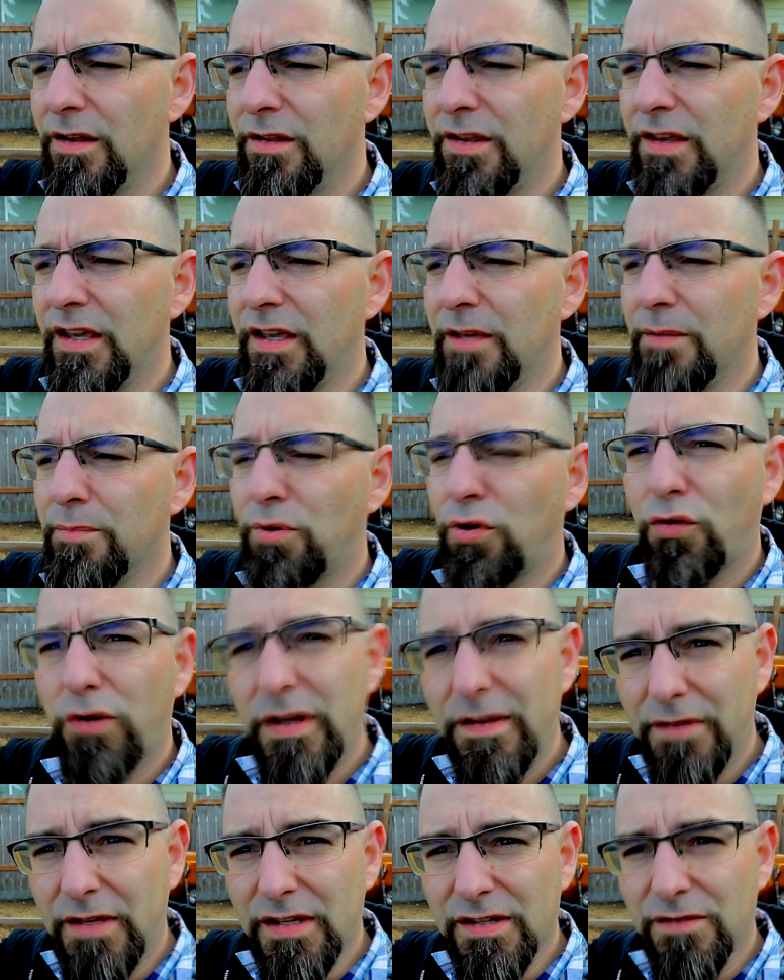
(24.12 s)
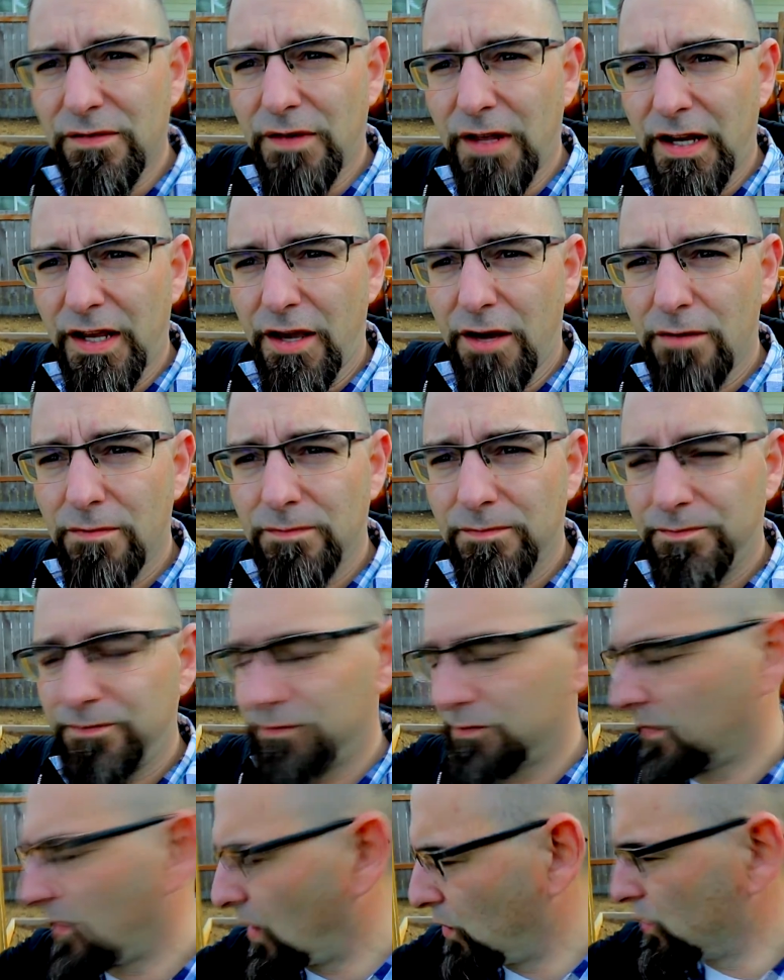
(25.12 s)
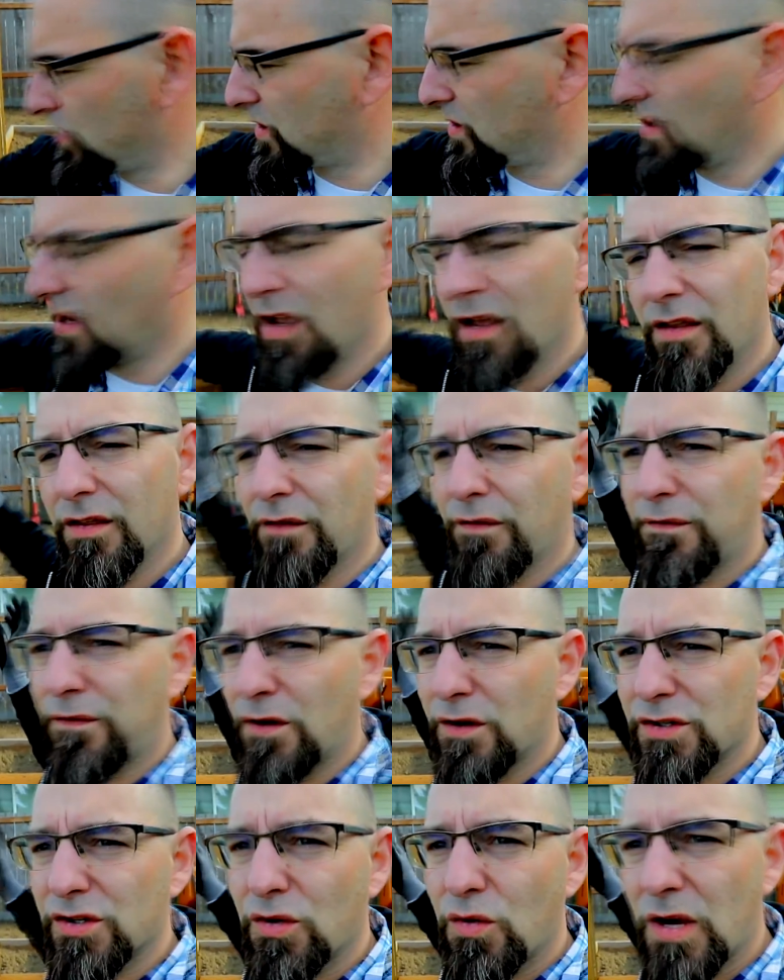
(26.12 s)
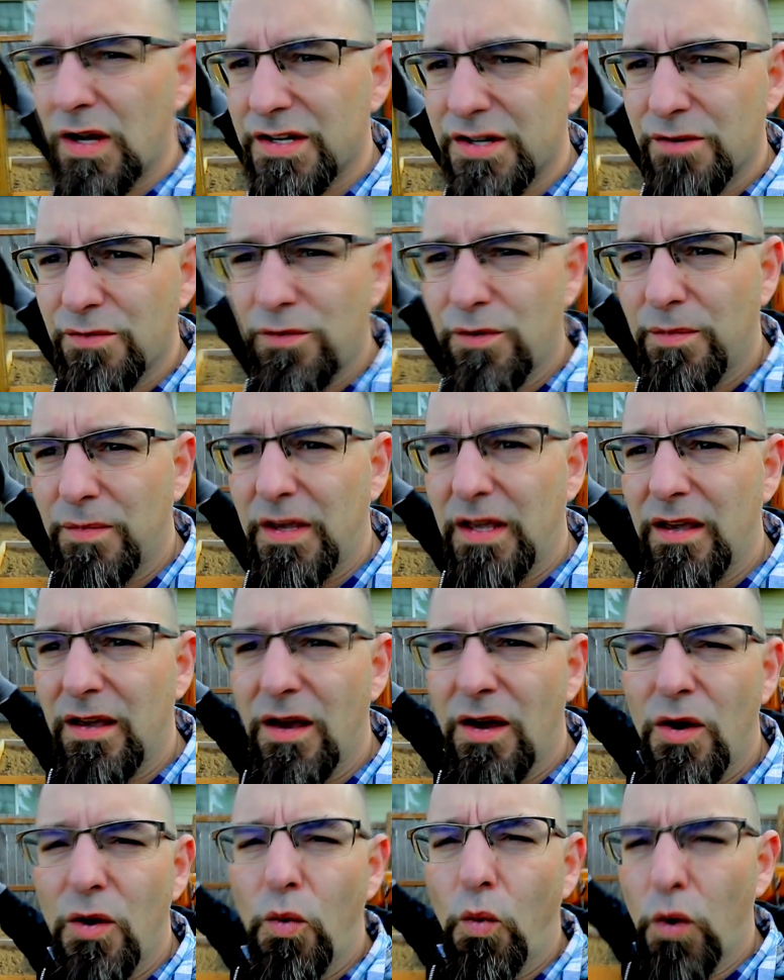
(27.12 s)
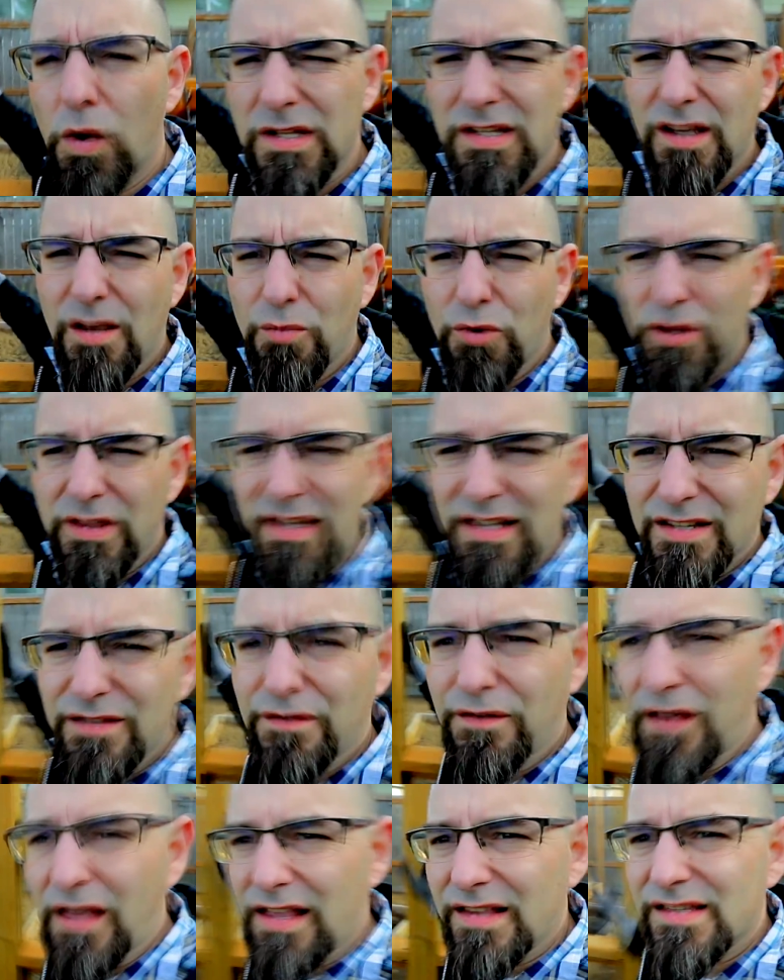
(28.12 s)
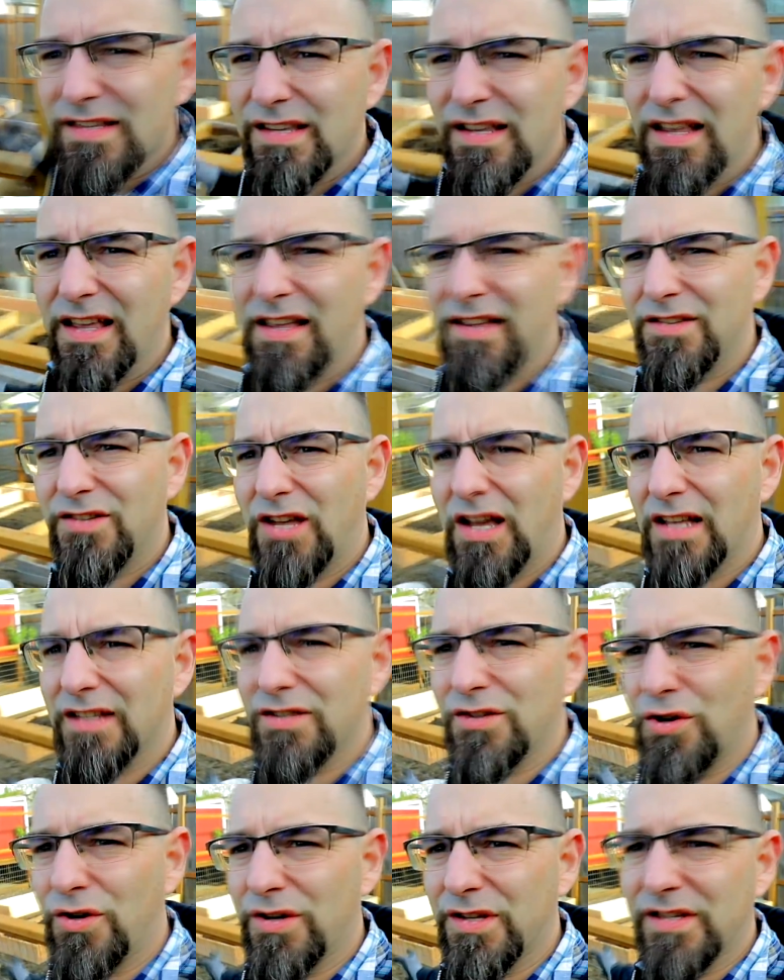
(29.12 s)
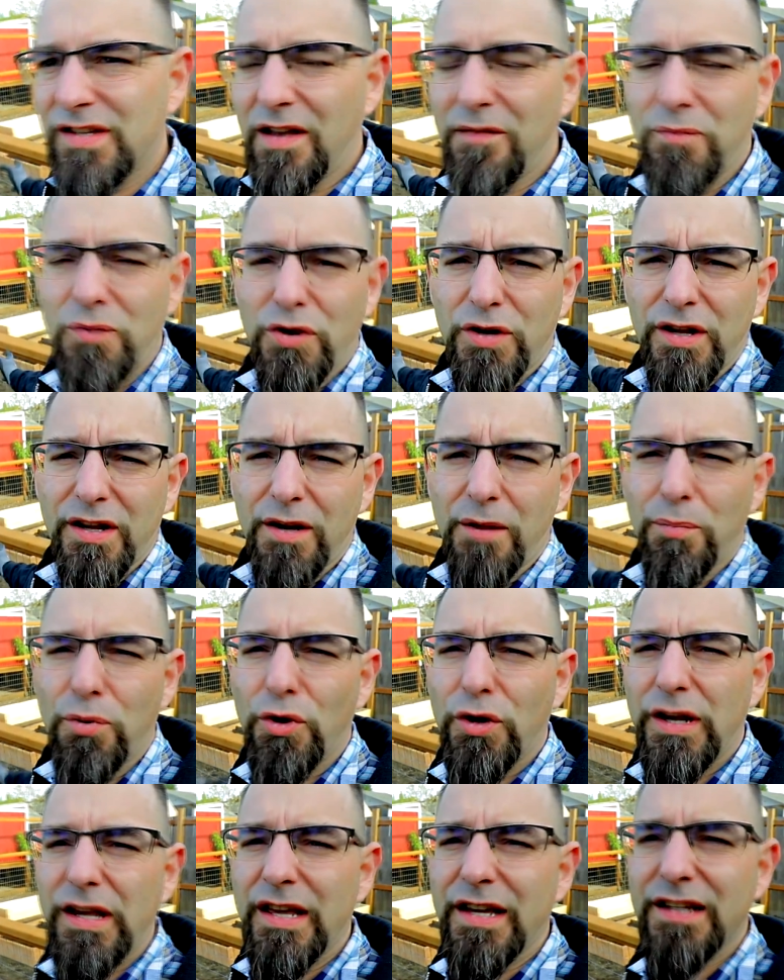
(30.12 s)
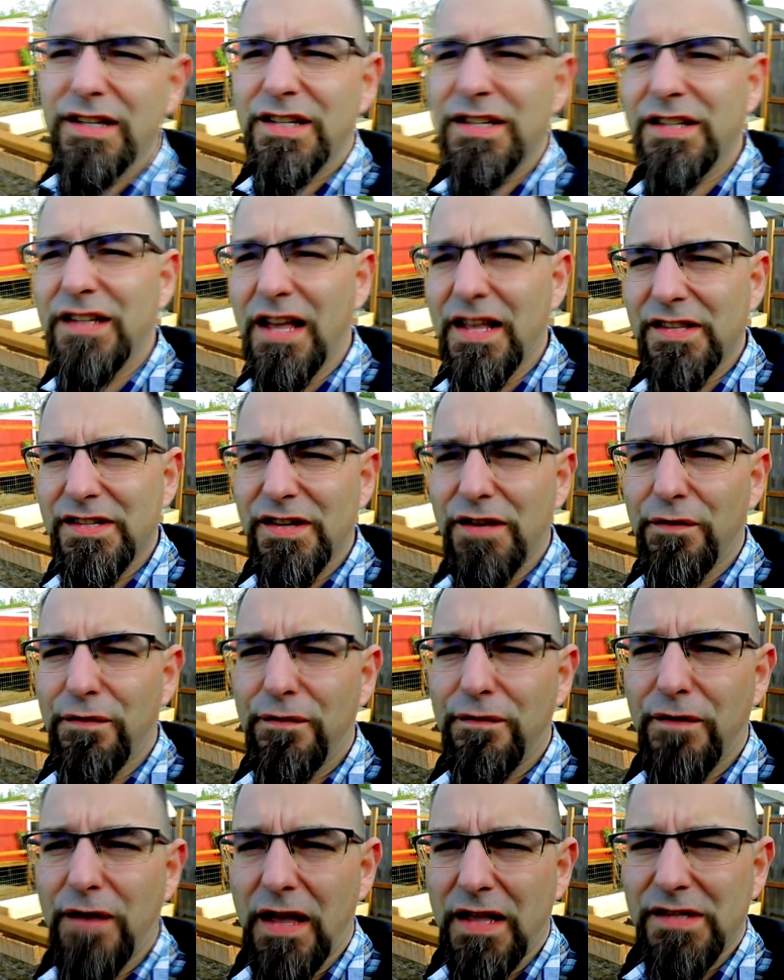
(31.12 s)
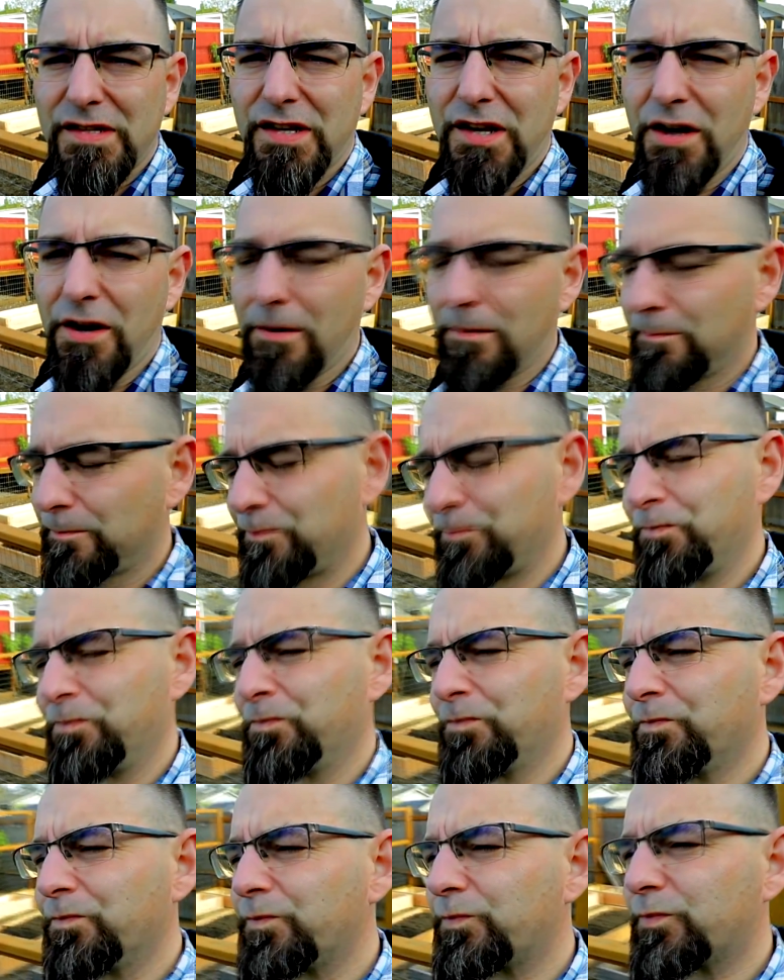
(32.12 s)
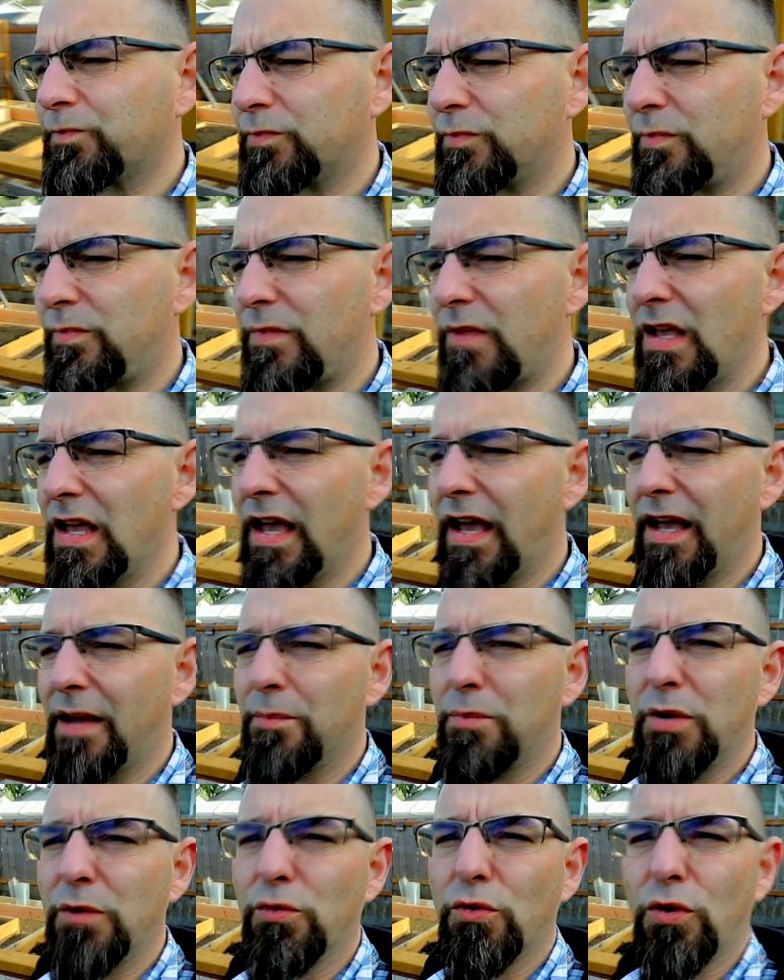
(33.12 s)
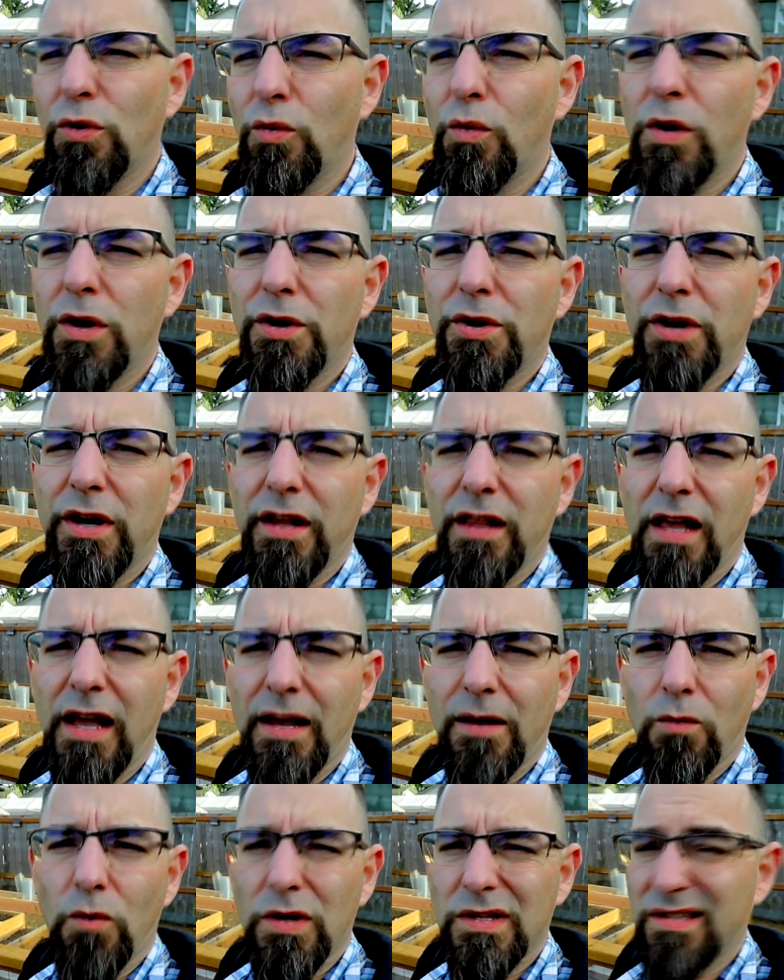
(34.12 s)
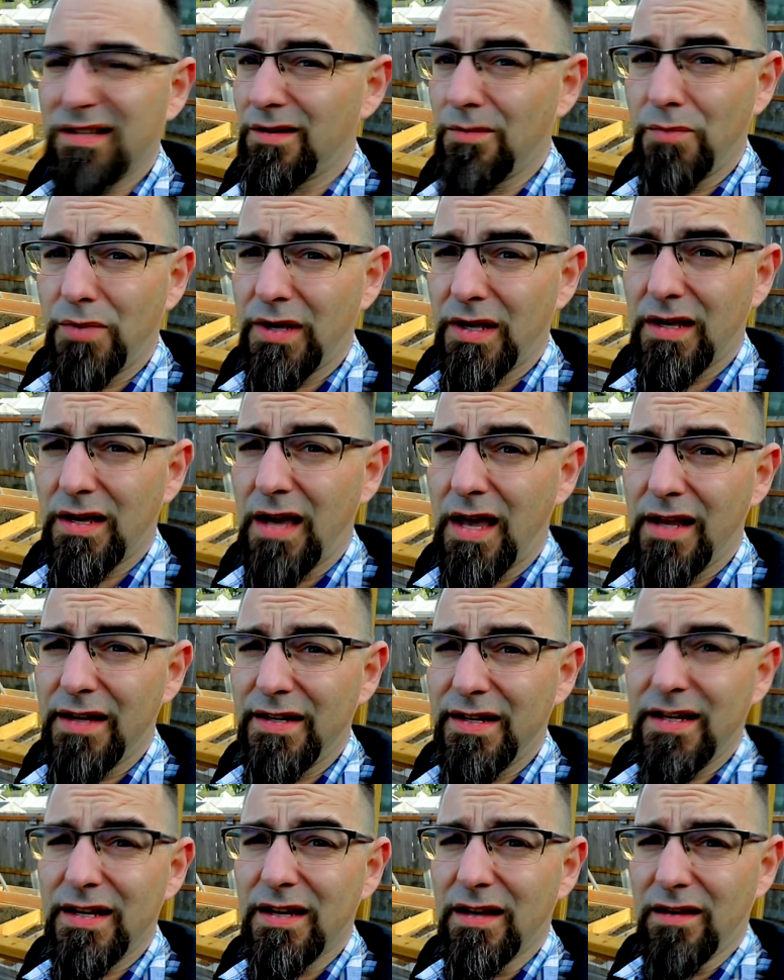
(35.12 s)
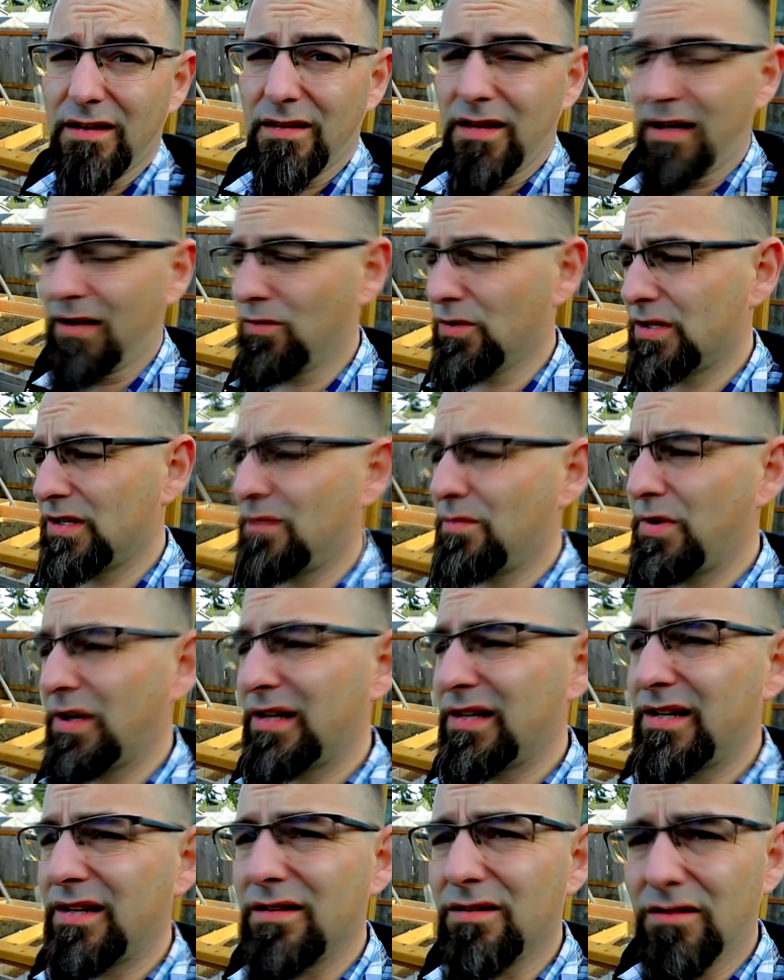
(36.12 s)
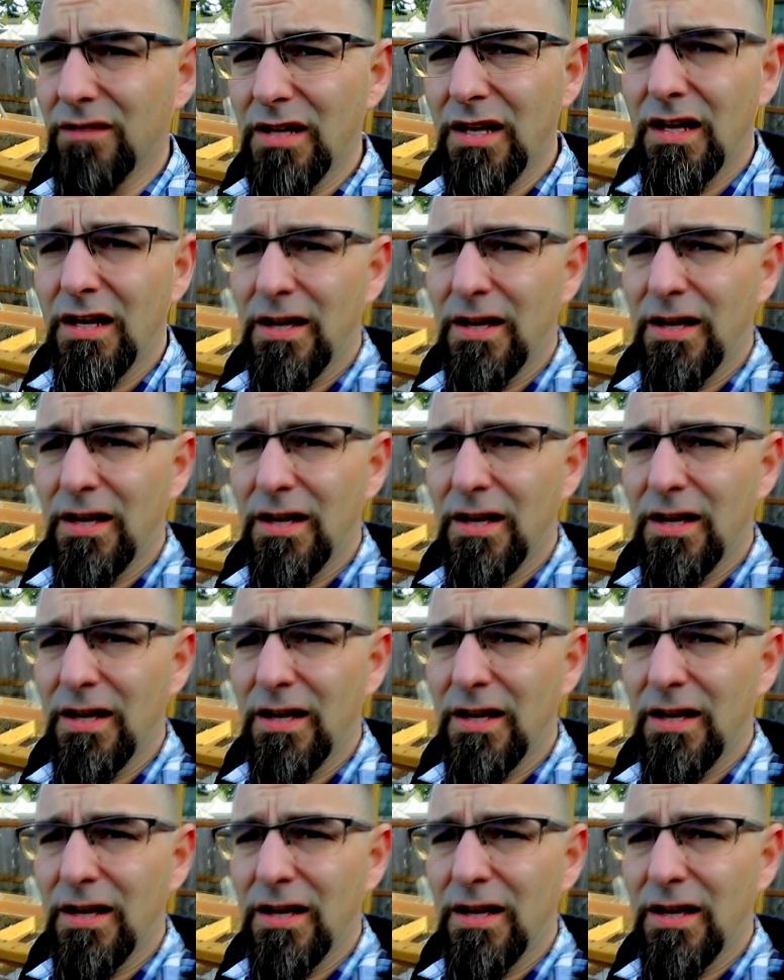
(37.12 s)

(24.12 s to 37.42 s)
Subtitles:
the previous video, which the first question would be, what's up with this fence? As you guys notice, I put in a pretty extensive fence here, and people were wondering, like, what's the big idea? Like, what's the big deal?